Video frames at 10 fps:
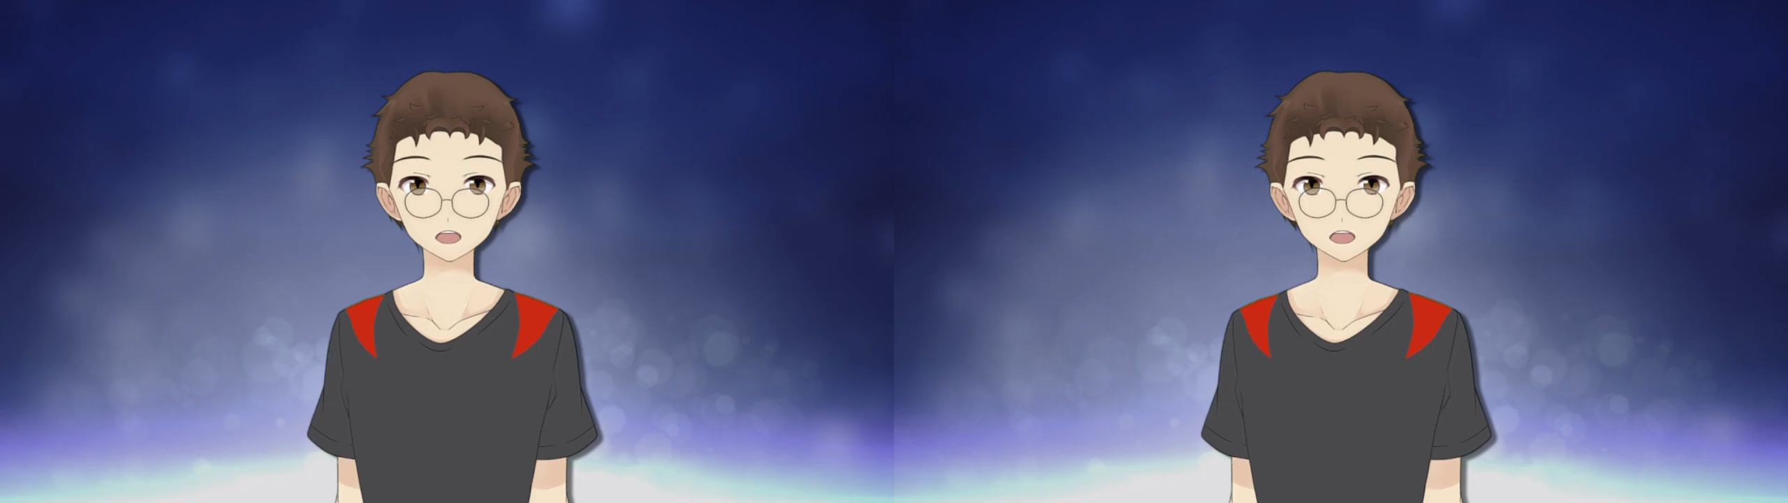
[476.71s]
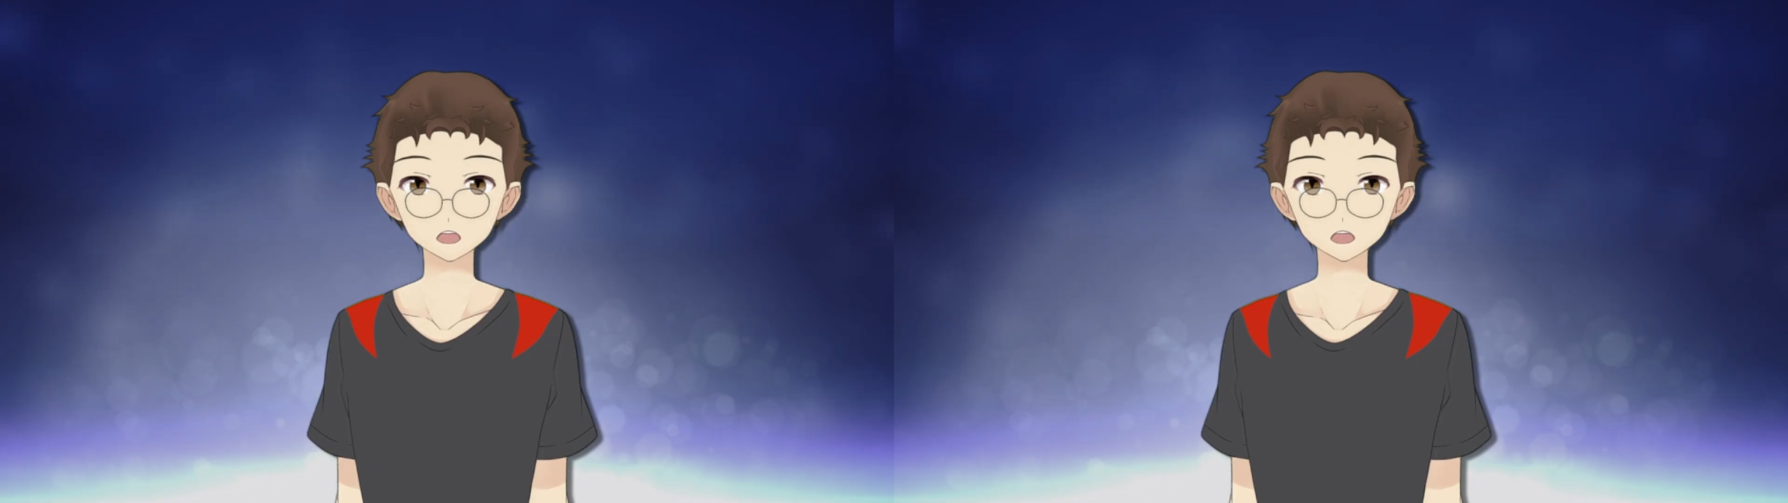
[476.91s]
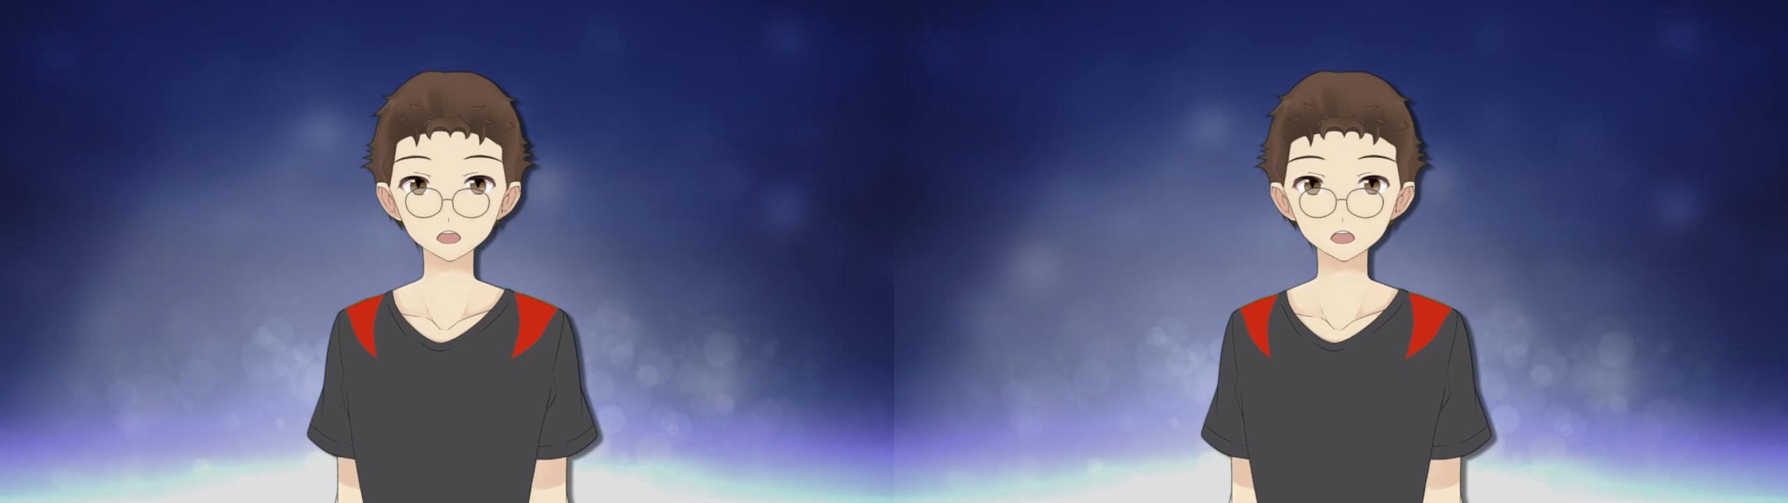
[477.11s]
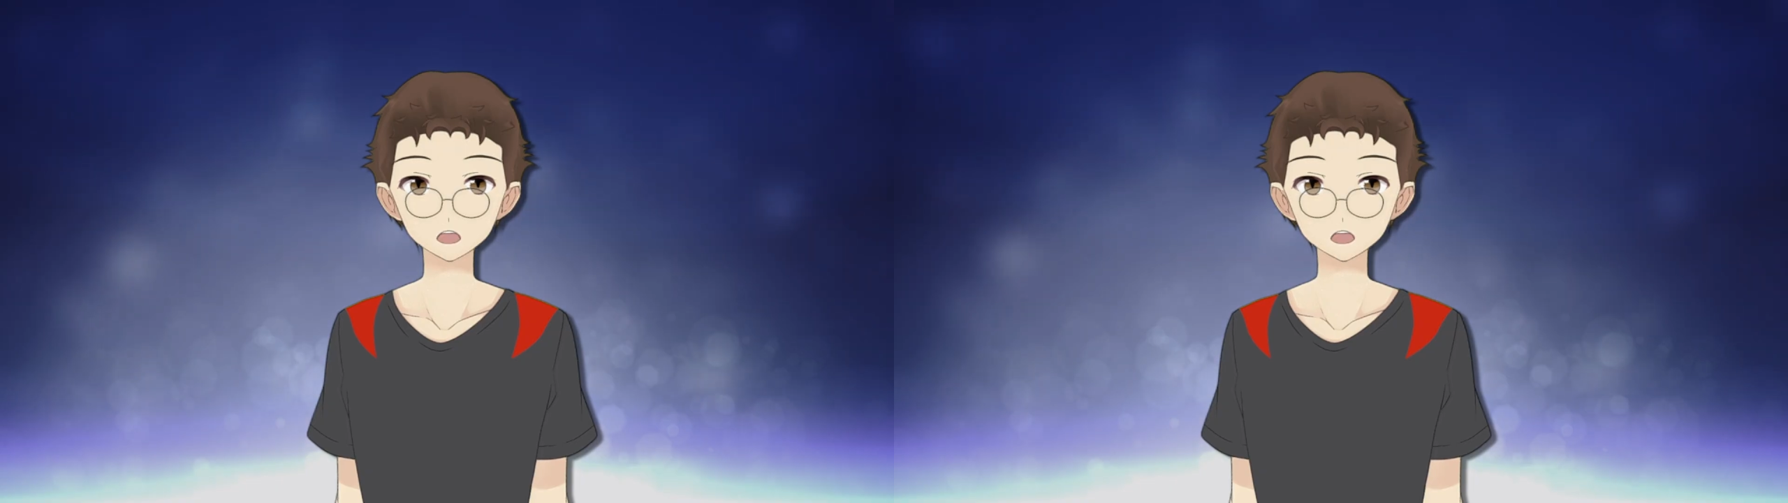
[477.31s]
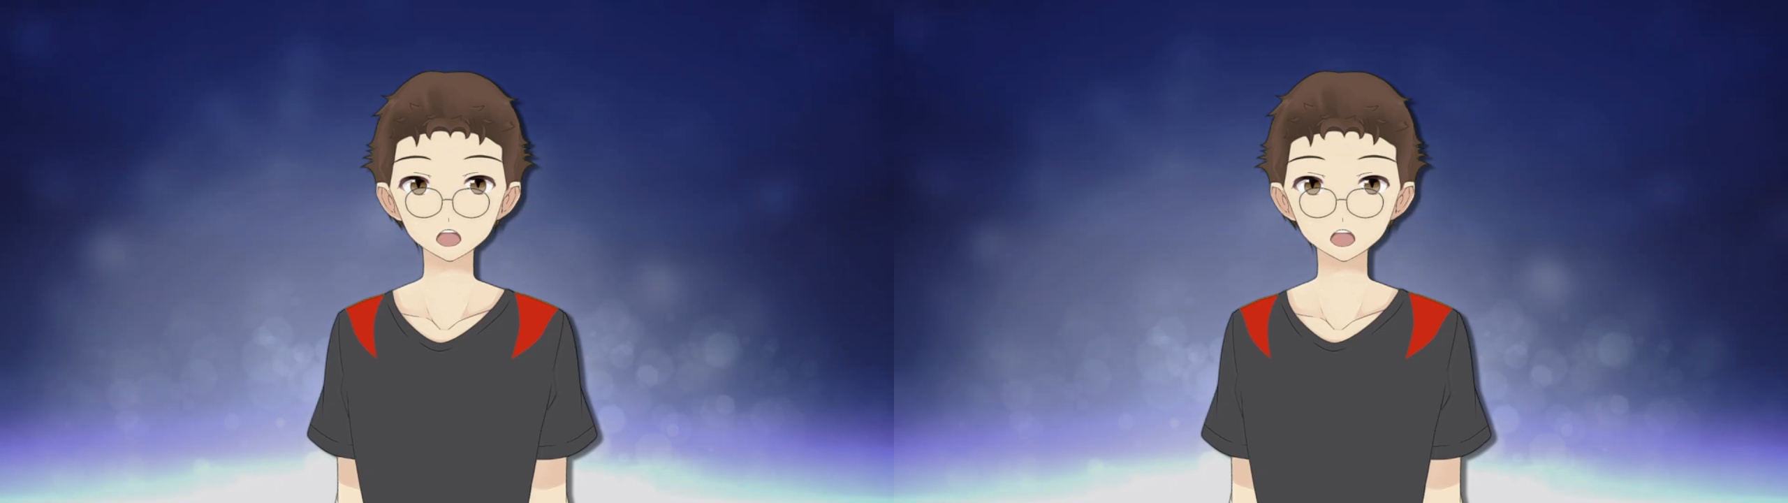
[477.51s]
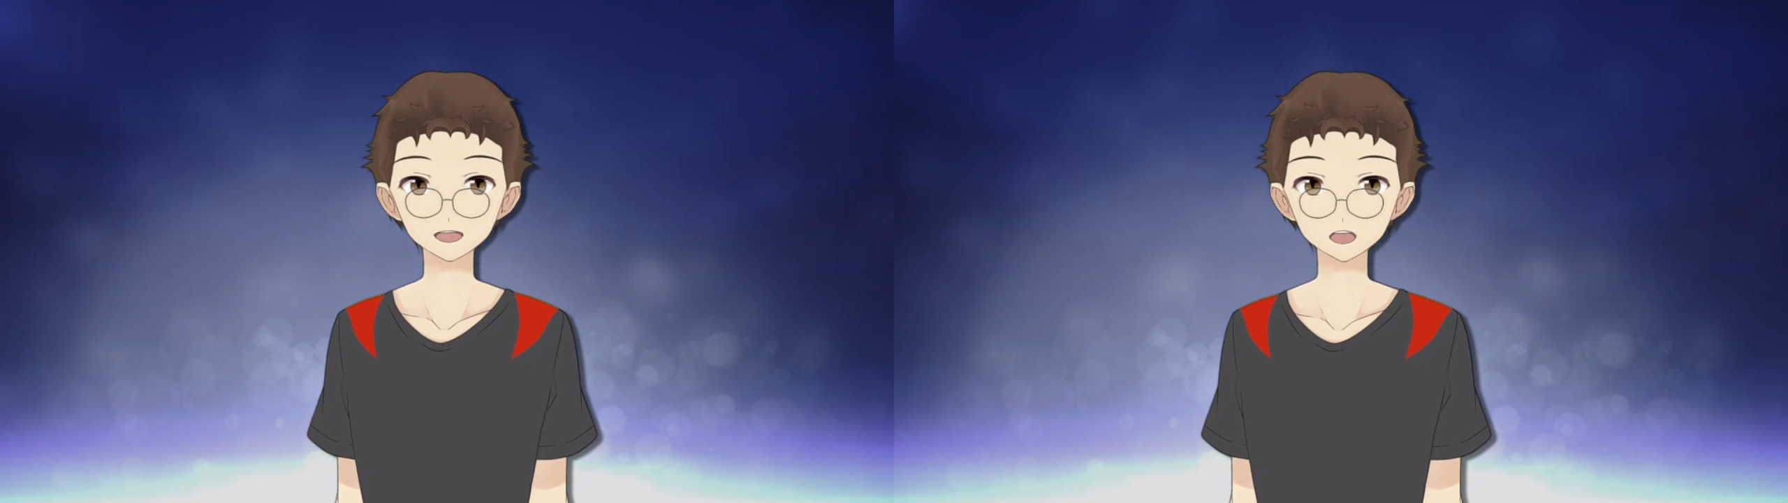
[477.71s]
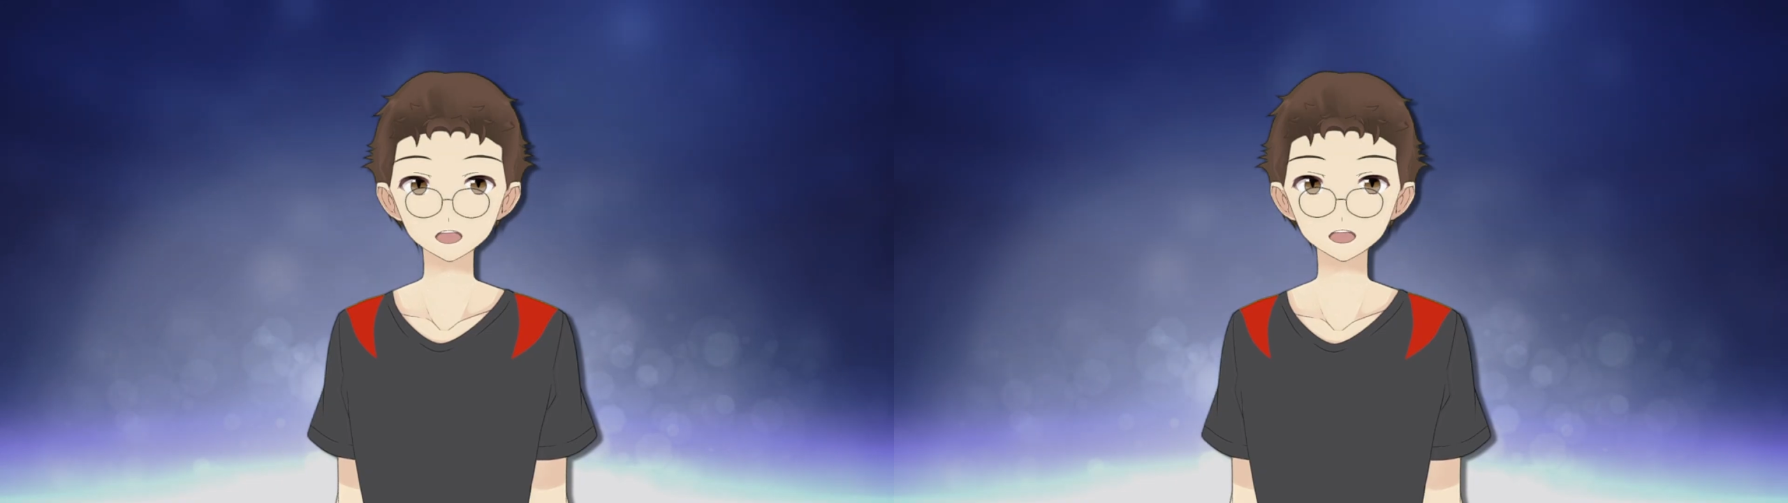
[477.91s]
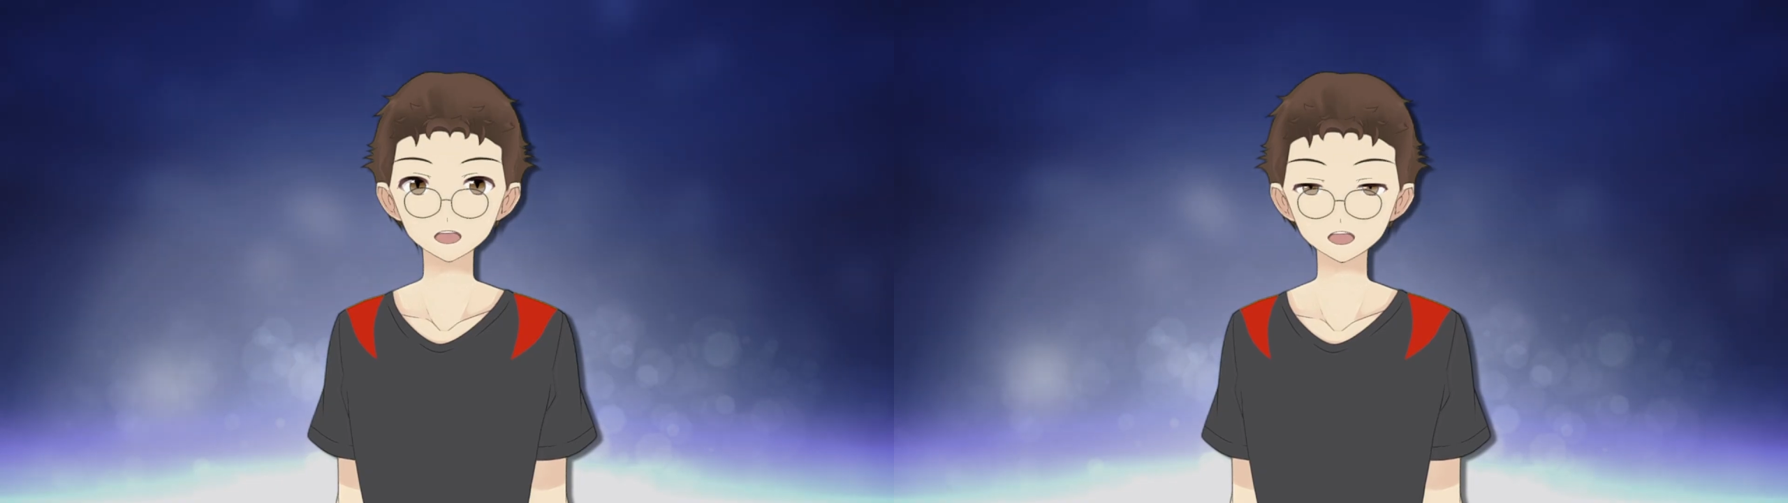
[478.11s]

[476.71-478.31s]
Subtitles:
Then we have the issue of writing.